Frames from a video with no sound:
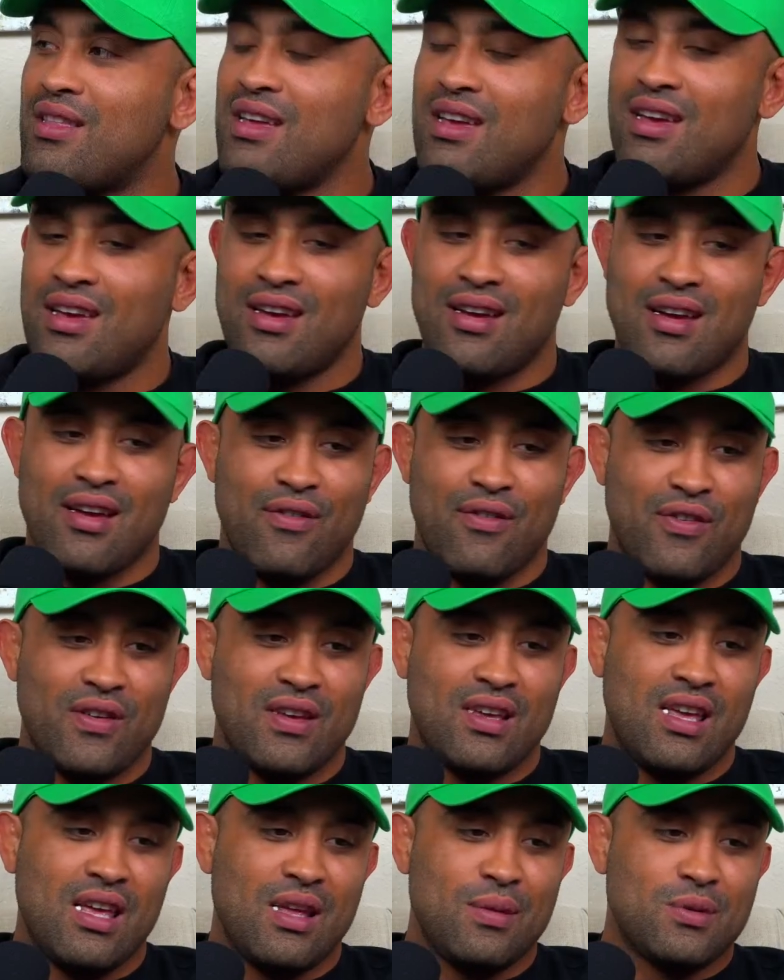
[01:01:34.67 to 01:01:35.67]
yeah, if he
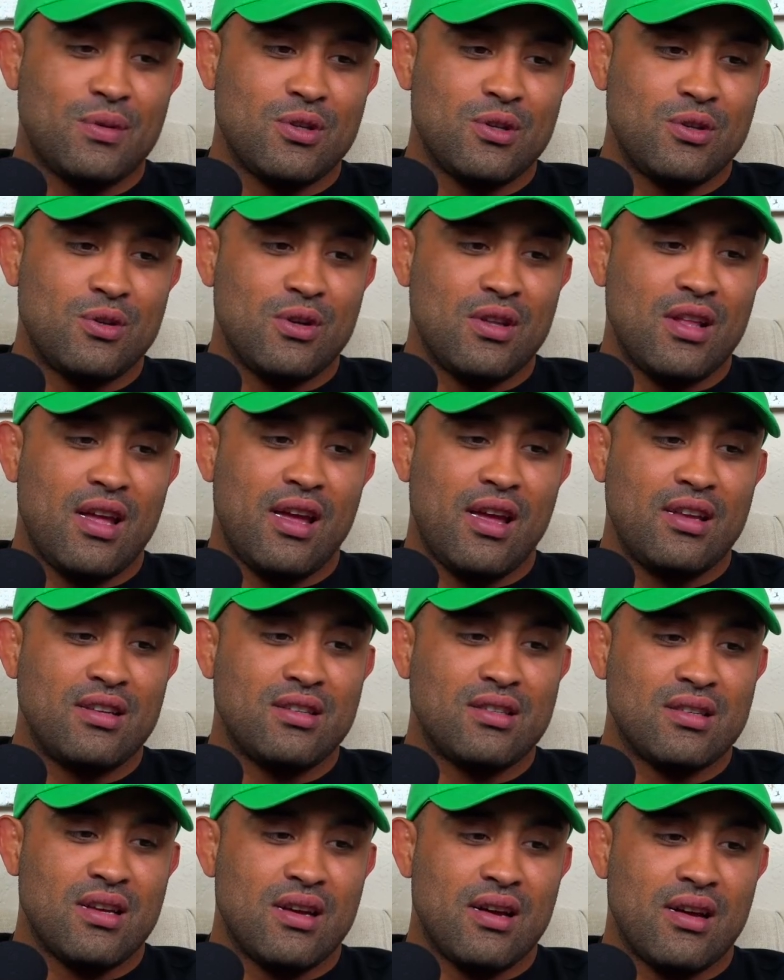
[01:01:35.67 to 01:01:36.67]
keeps on doing that, he's
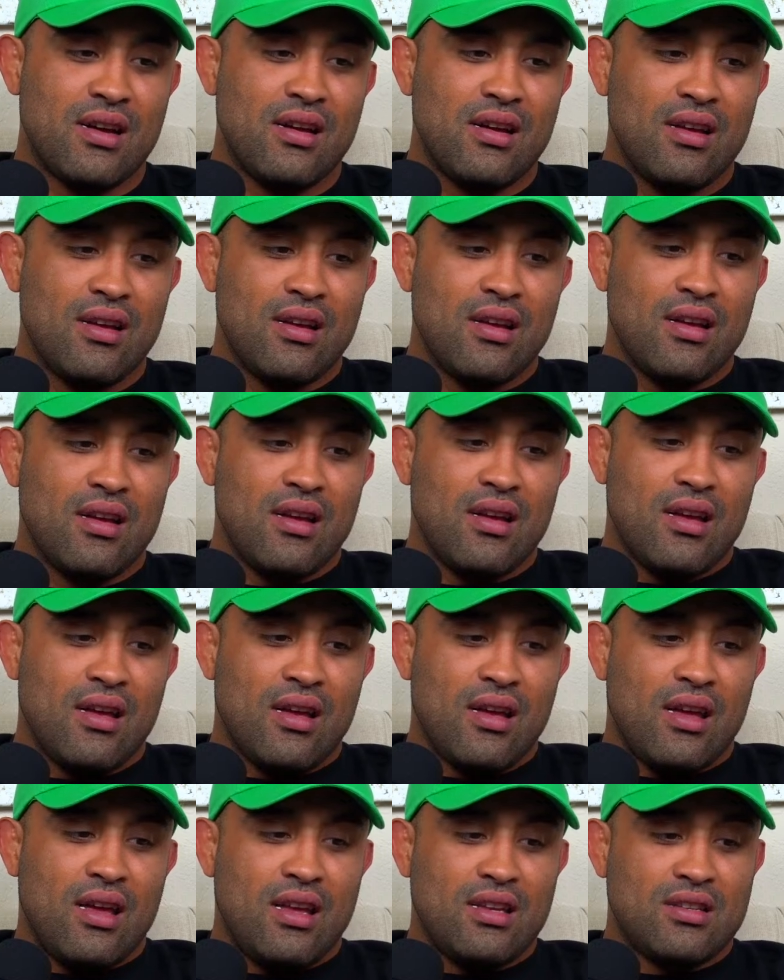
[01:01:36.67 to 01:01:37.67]
a
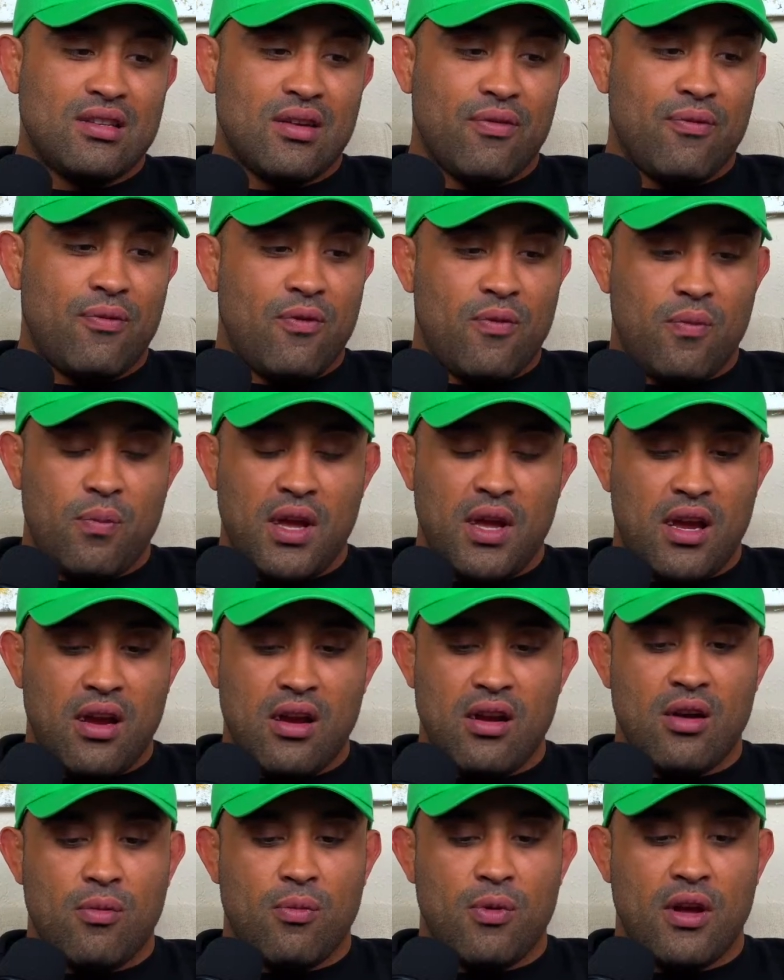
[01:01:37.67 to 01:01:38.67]

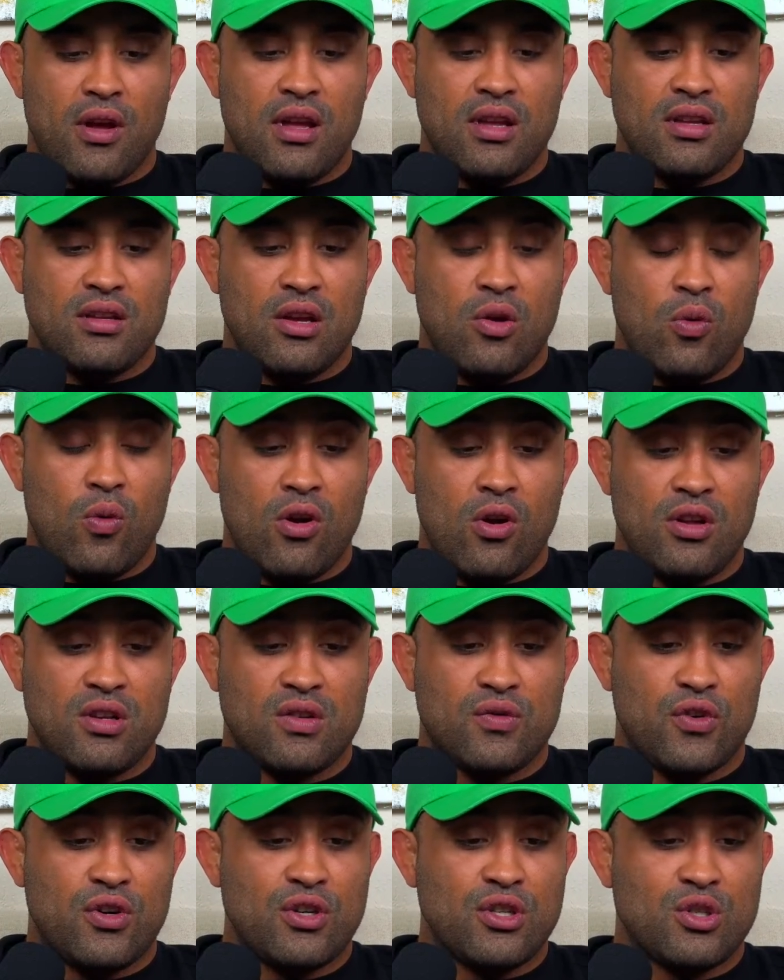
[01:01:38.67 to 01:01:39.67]
beginner, but he won his
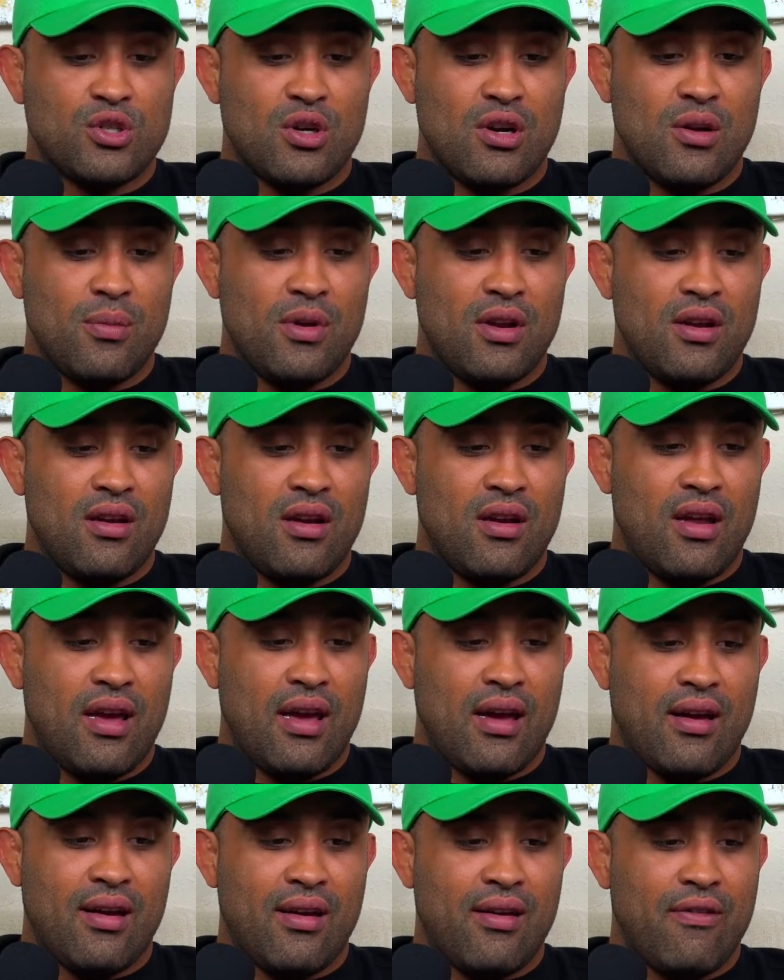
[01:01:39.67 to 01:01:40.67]
first tournament in
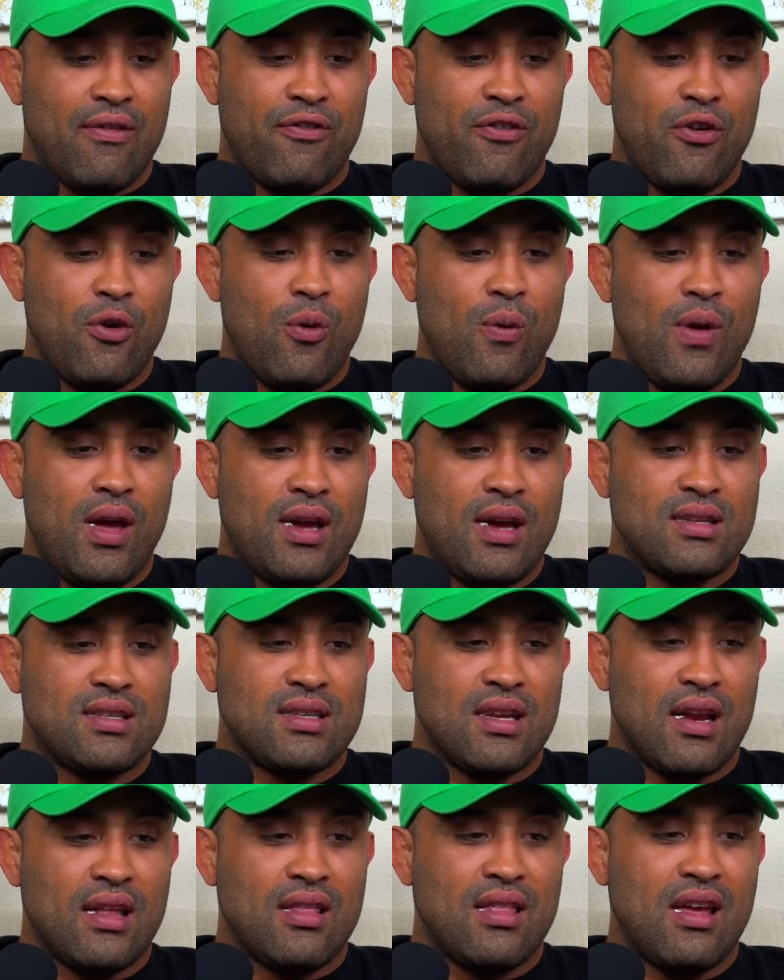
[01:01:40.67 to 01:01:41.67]
like a few weeks, and
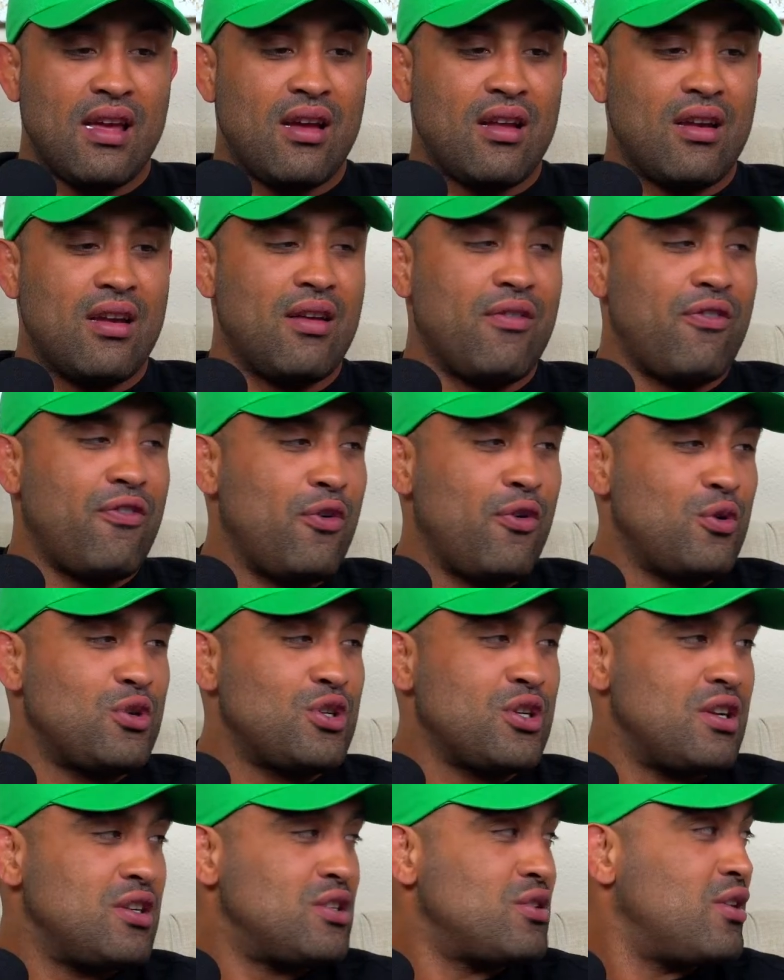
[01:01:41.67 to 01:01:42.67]
I think in the future
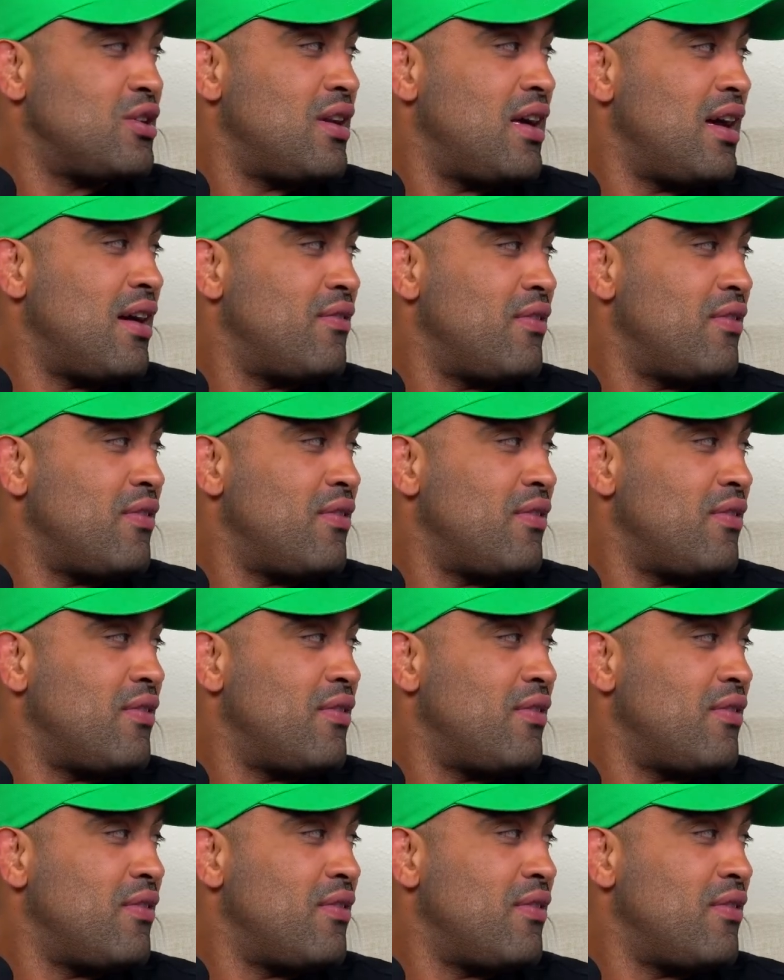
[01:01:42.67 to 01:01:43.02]
he's gonna have